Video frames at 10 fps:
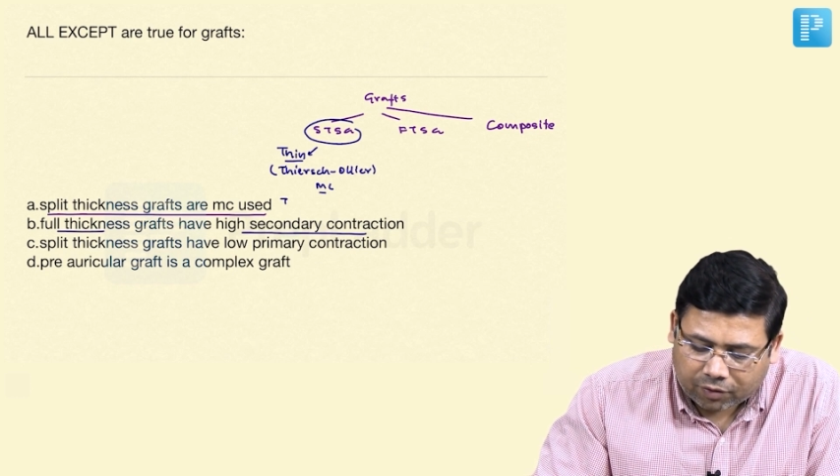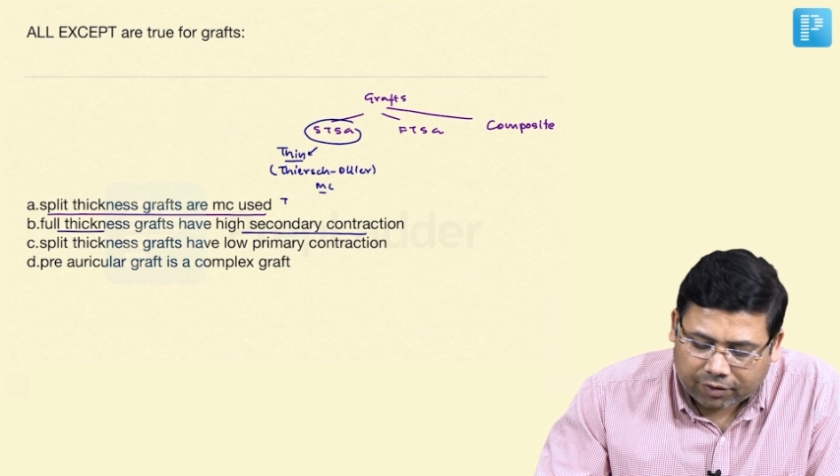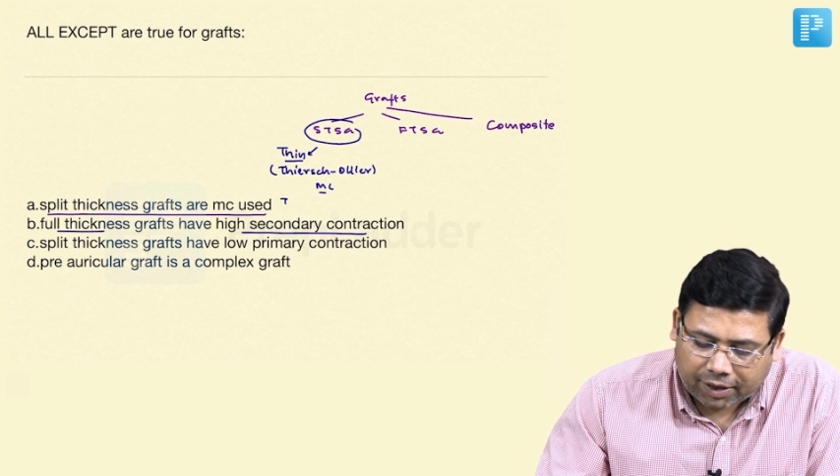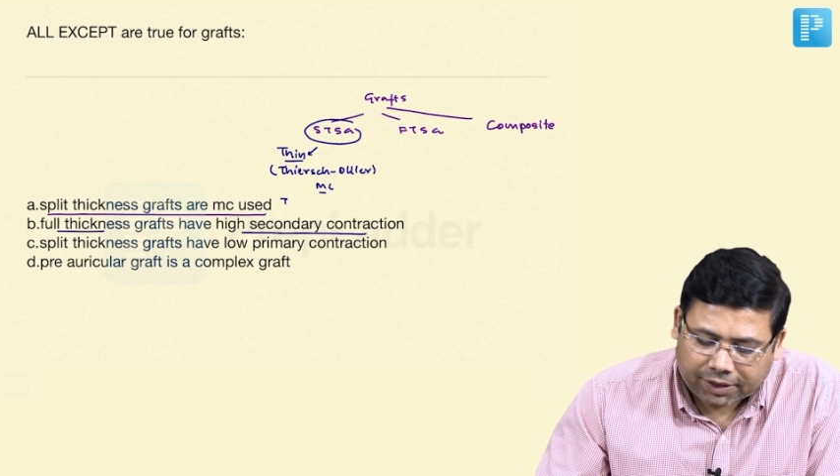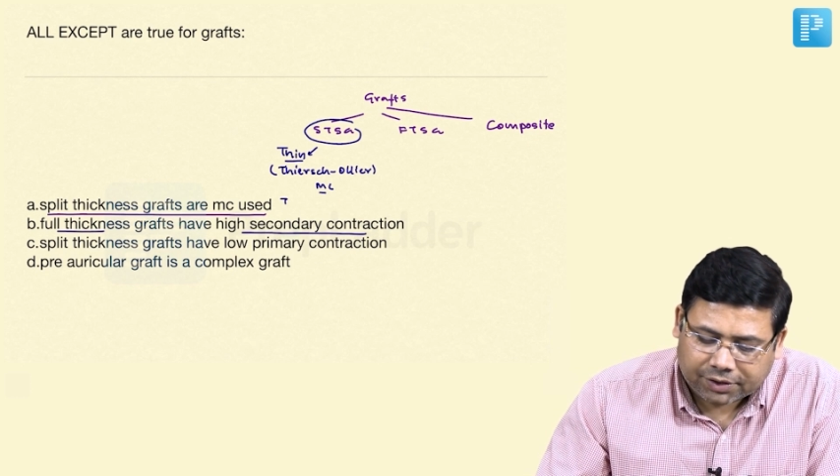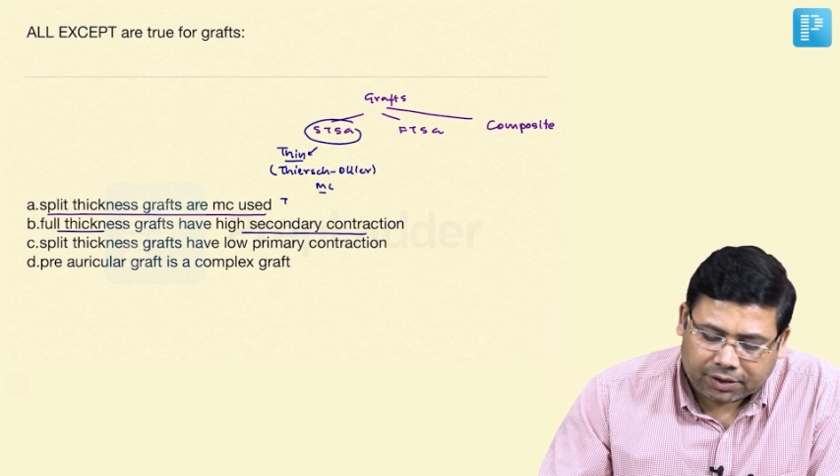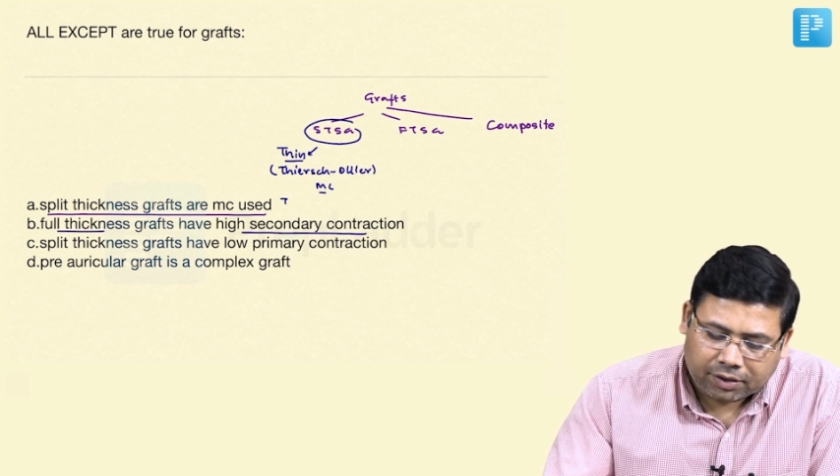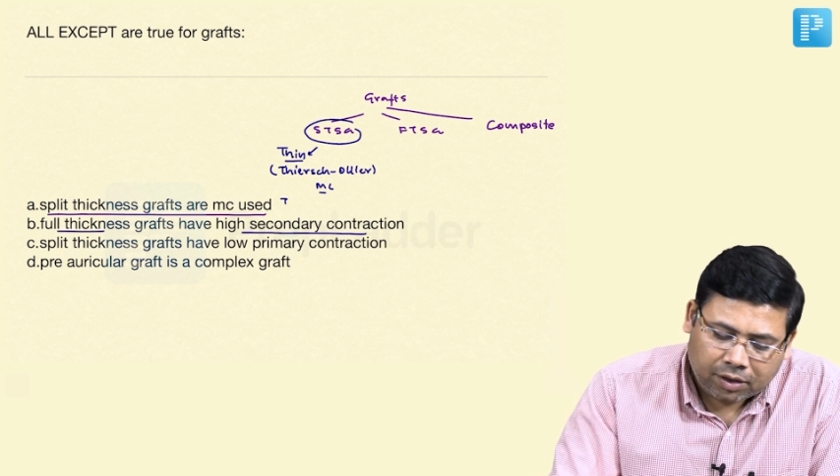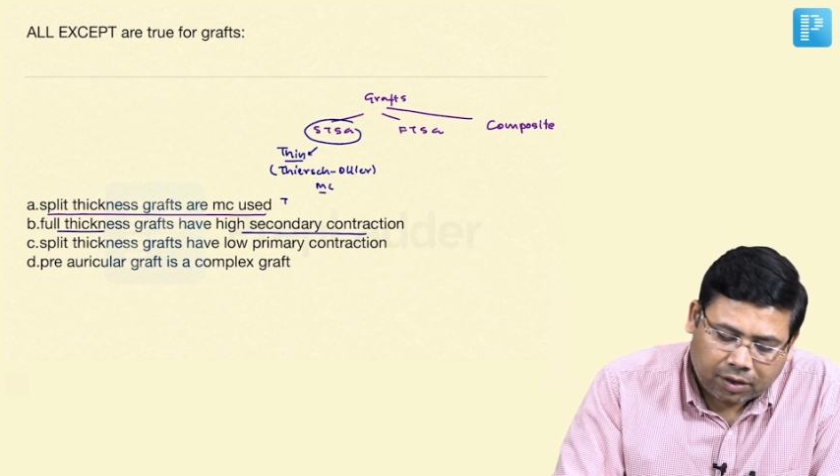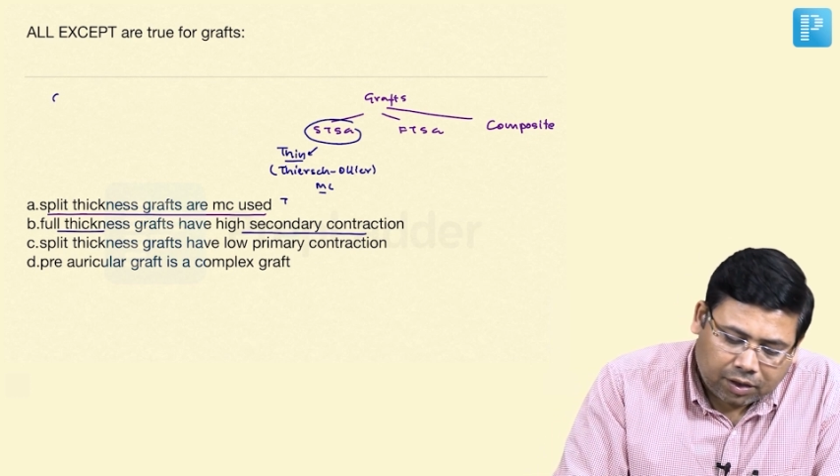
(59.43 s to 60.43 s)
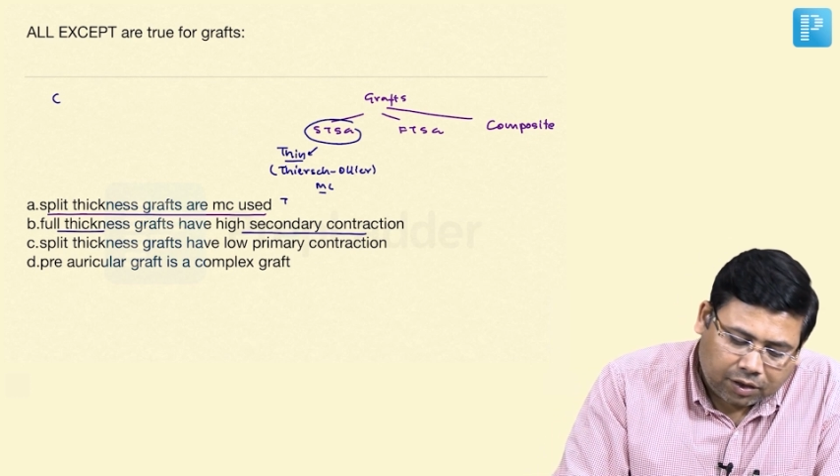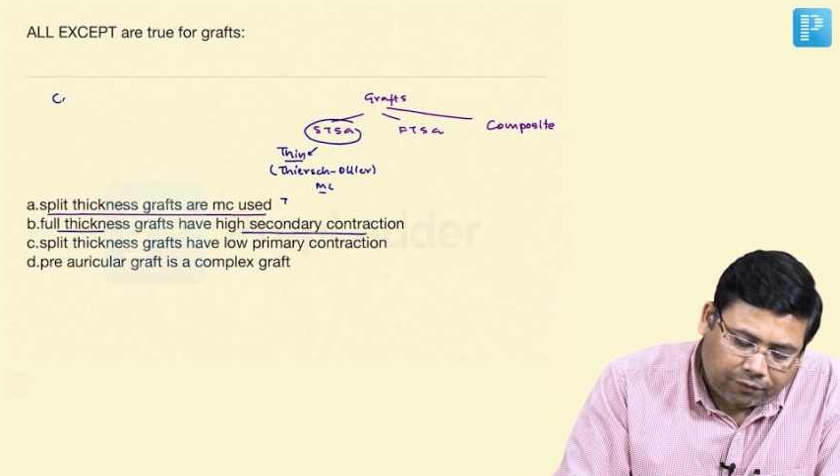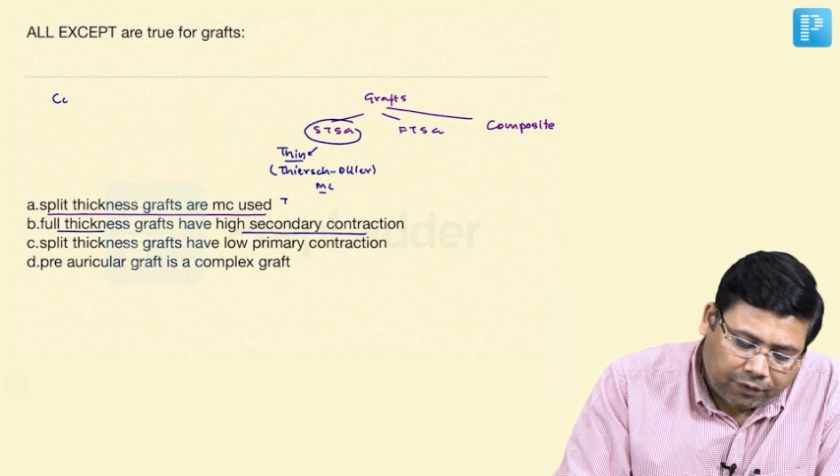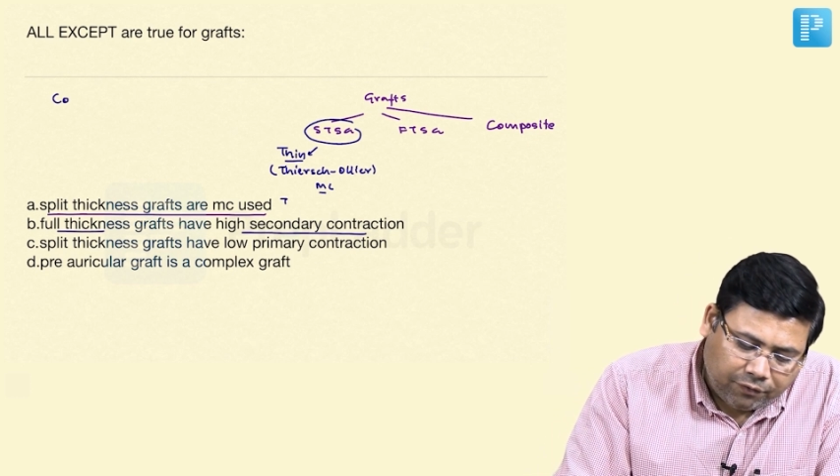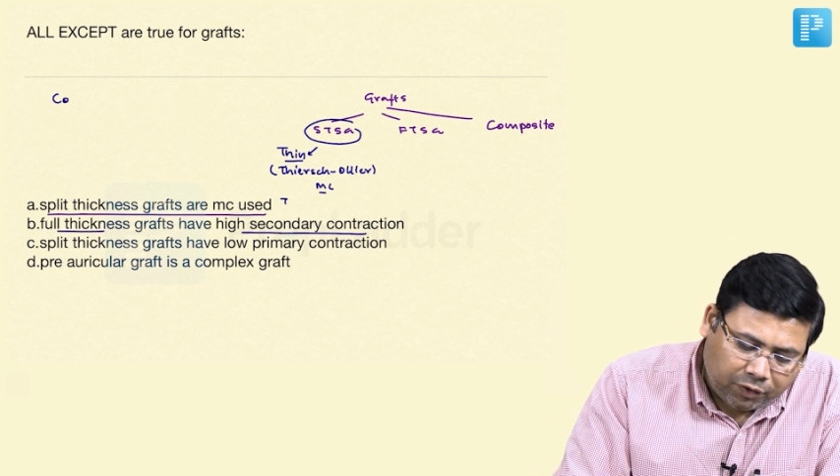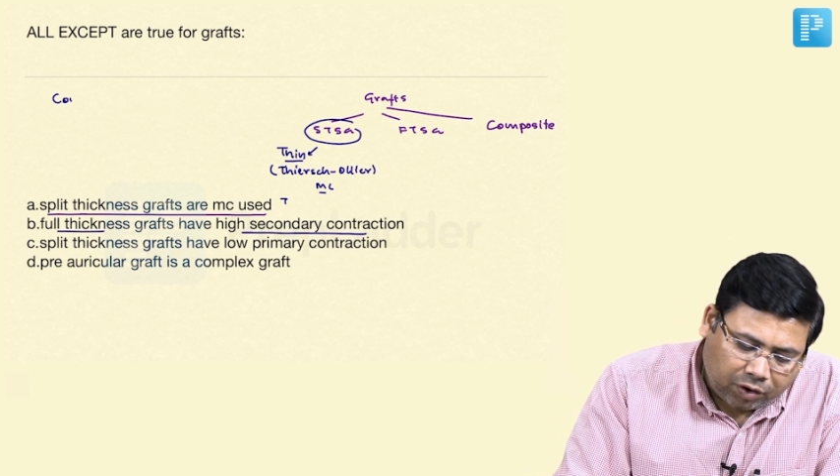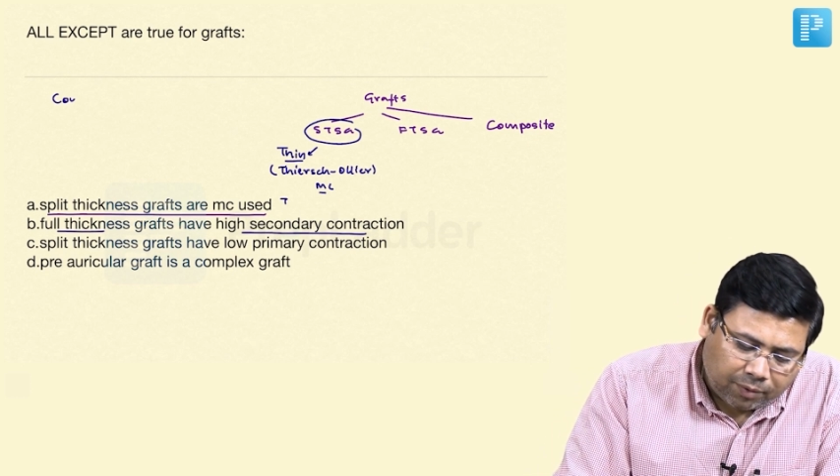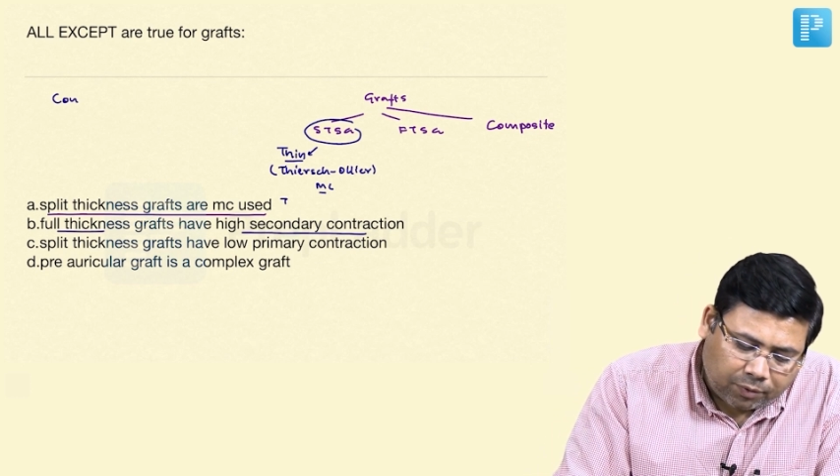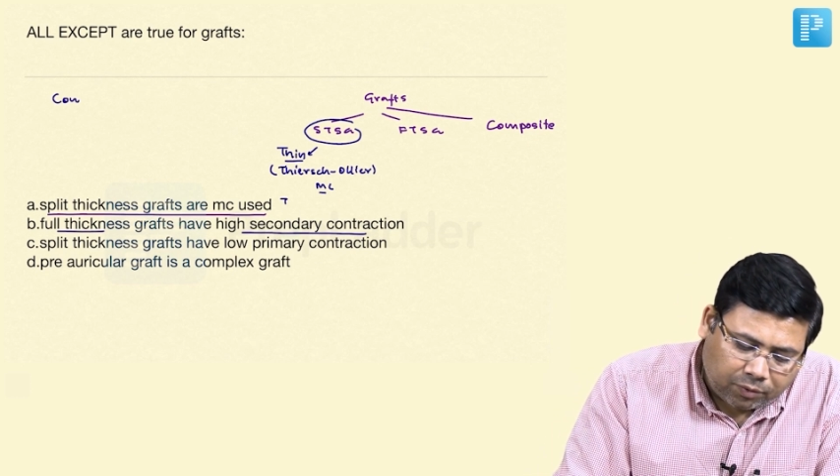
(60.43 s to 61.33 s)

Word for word: contraction. Now when we talk